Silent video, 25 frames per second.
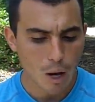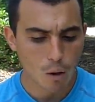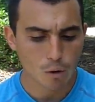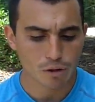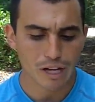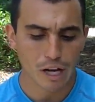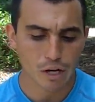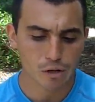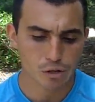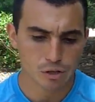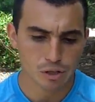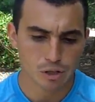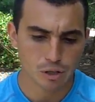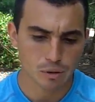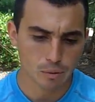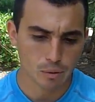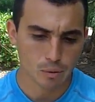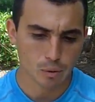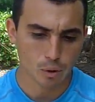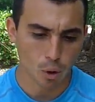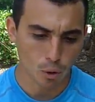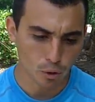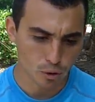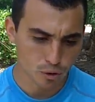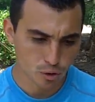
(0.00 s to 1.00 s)
I was actually
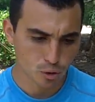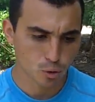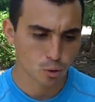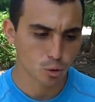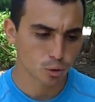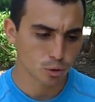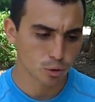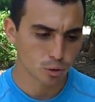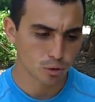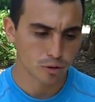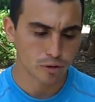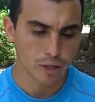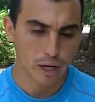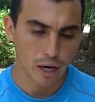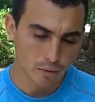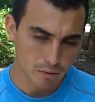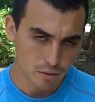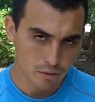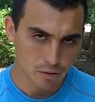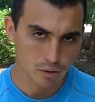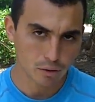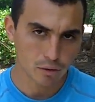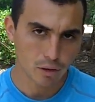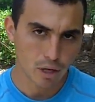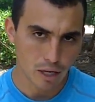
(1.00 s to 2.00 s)
going to school during the day,
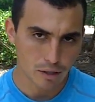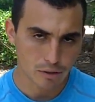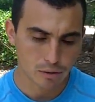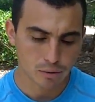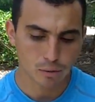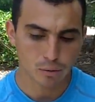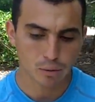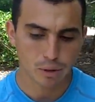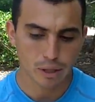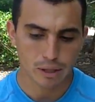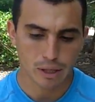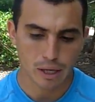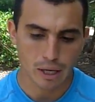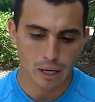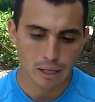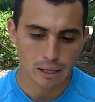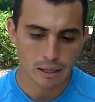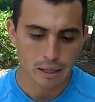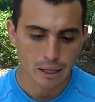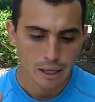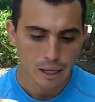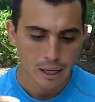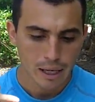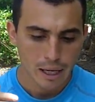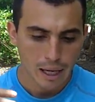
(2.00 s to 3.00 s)
obviously going to high school, and
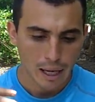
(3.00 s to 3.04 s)
then